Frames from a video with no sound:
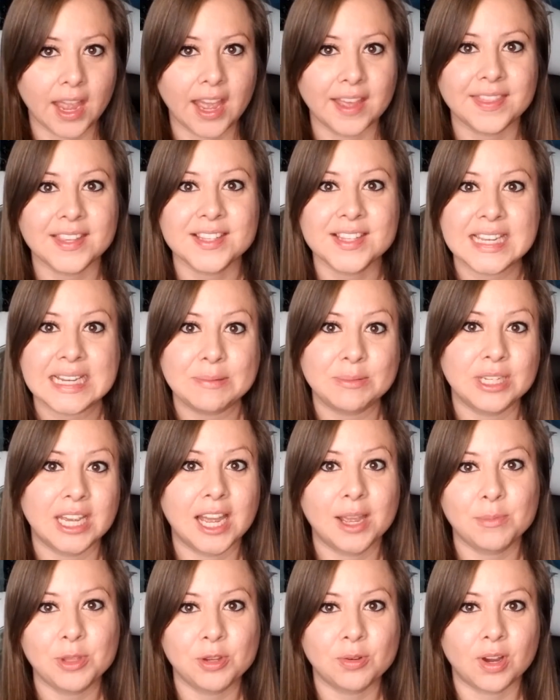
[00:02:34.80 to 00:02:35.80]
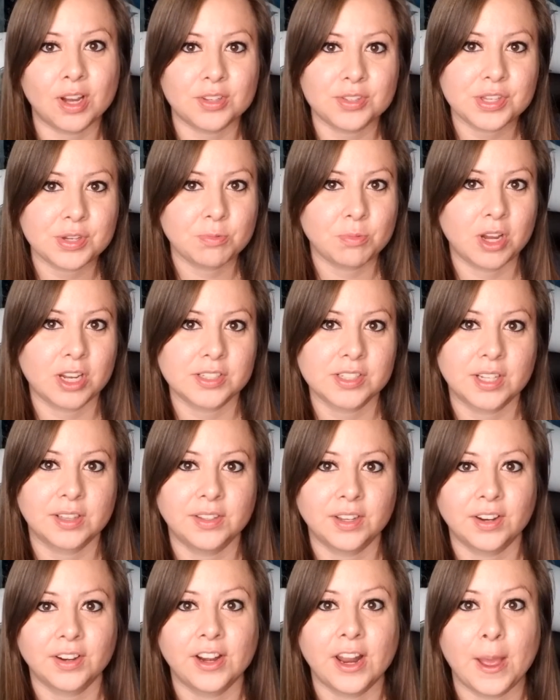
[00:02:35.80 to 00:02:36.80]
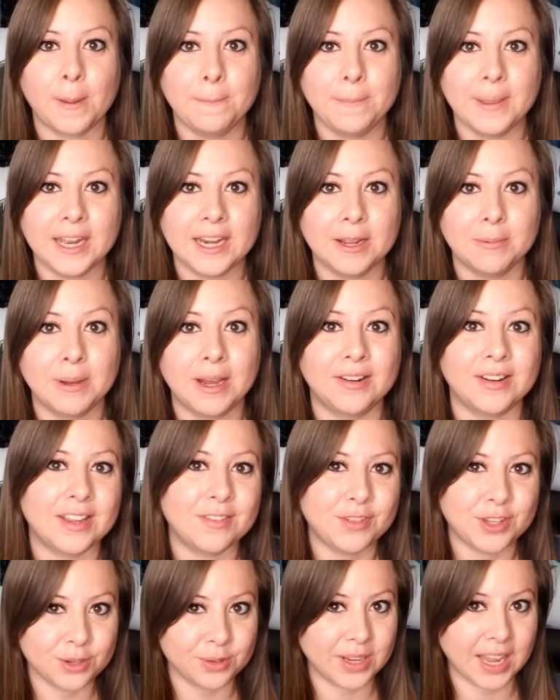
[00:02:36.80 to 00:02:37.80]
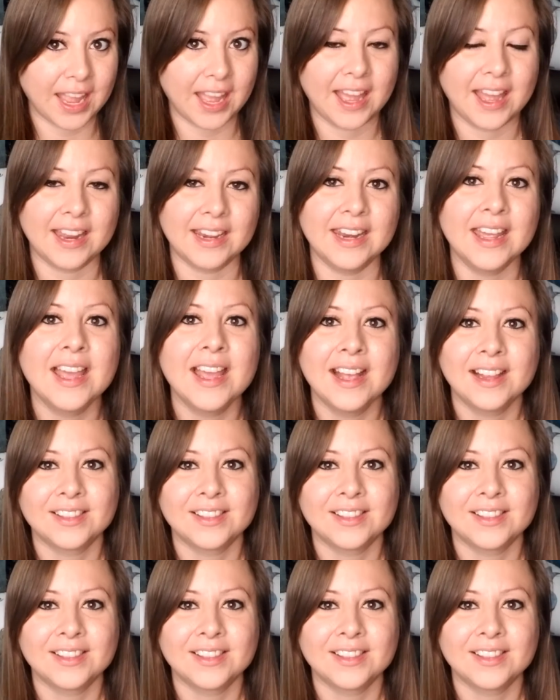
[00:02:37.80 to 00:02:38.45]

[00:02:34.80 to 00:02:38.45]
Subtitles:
At the same time, you also want to learn a bit about, if you can,